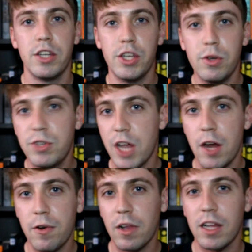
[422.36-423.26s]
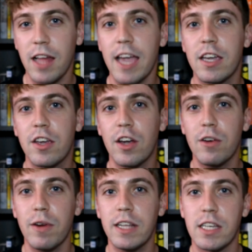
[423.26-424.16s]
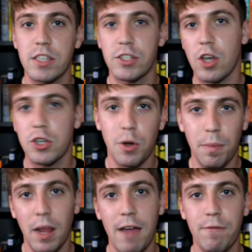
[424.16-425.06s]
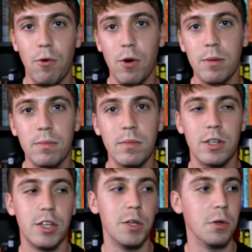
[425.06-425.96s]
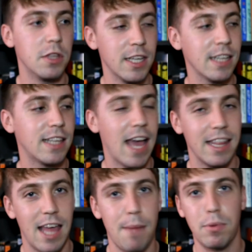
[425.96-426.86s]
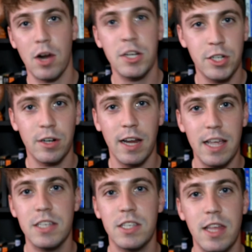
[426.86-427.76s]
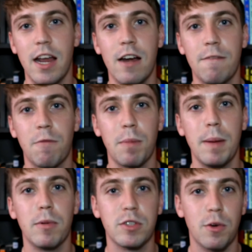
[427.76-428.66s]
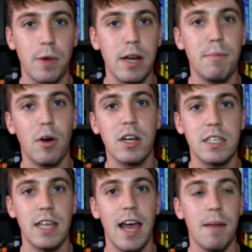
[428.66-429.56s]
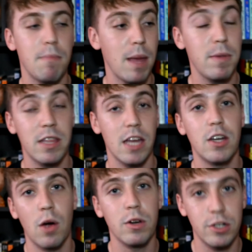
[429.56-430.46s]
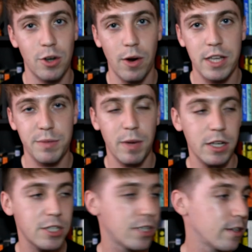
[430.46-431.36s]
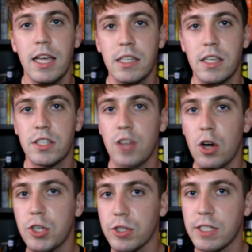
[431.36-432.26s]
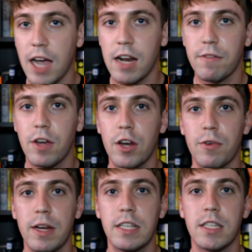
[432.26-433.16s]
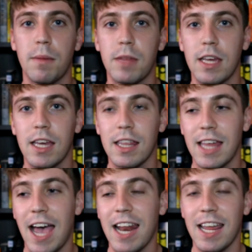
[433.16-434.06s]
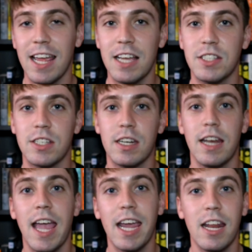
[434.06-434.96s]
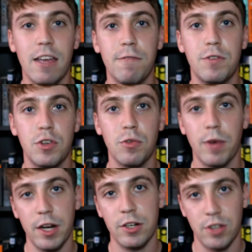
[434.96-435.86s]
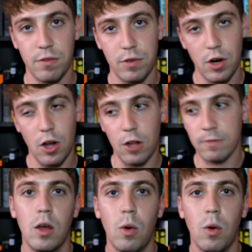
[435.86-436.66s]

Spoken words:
Do you generally like Goodreads as a social platform? Do you think that that pressure is there for people to read books that maybe they don't enjoy as much? Is the social side of Goodreads something that is negative to readers overall?